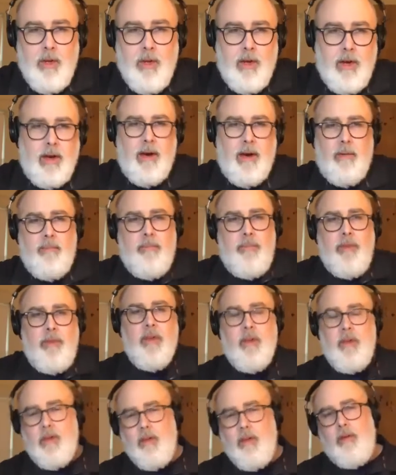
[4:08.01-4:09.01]

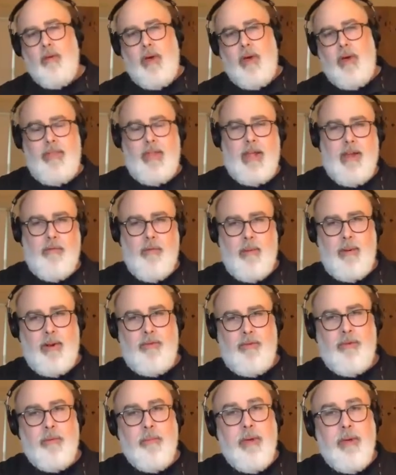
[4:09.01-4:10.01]
I think
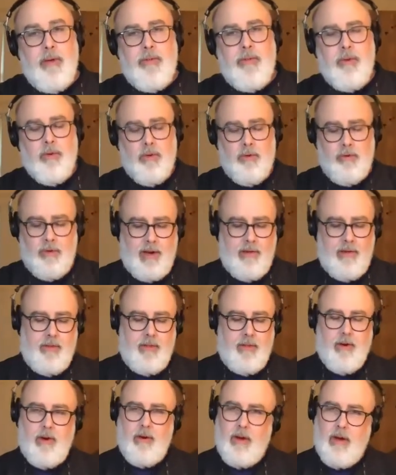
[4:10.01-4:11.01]
everybody's familiar with Google Drive, and
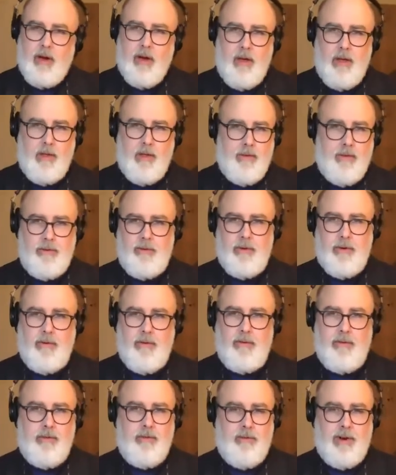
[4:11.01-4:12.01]
there are other
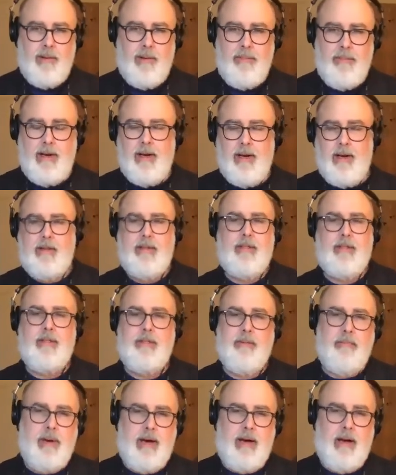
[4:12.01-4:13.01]
services,
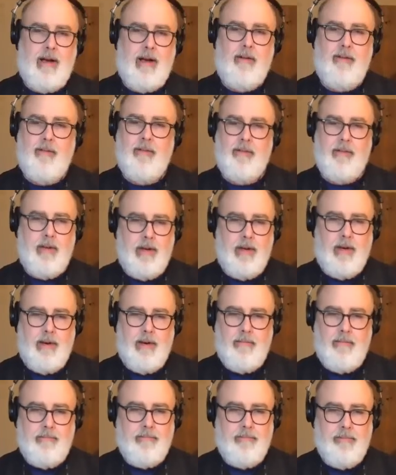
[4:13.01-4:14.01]
Dropbox, Box,
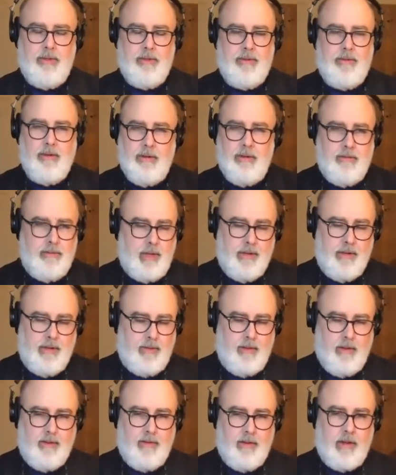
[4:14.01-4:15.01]
there are tons of
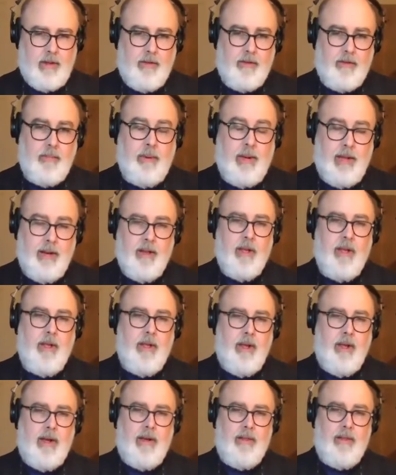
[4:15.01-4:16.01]
these things. But
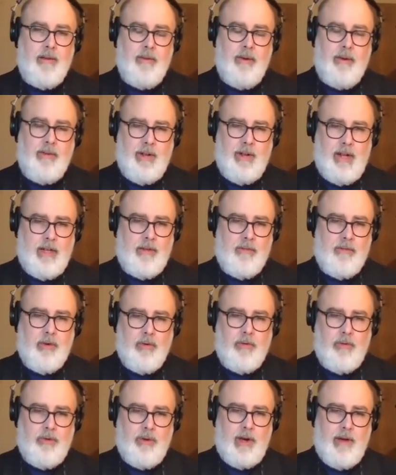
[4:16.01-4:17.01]
the reason I love
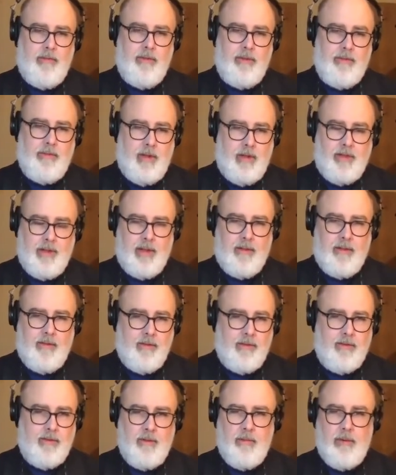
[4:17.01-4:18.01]
Google Drive is I think it's
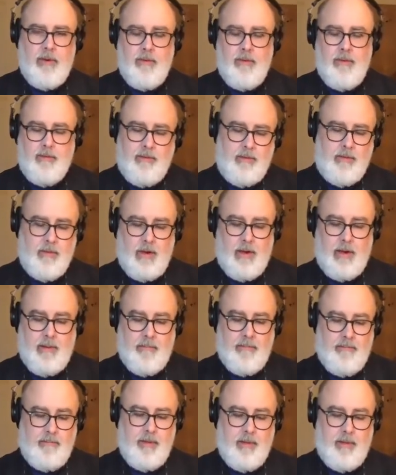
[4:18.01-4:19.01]
just the most,
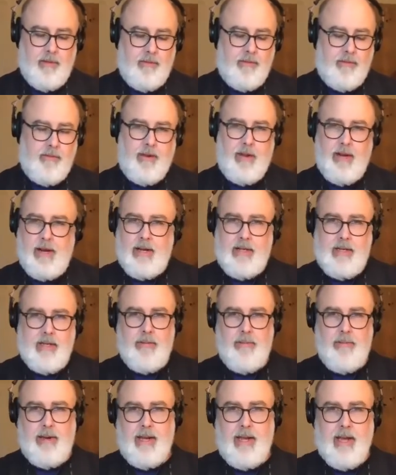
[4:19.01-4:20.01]
it's connected
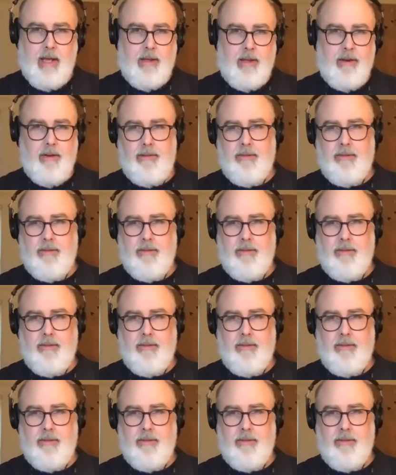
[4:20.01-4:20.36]
to my calendar.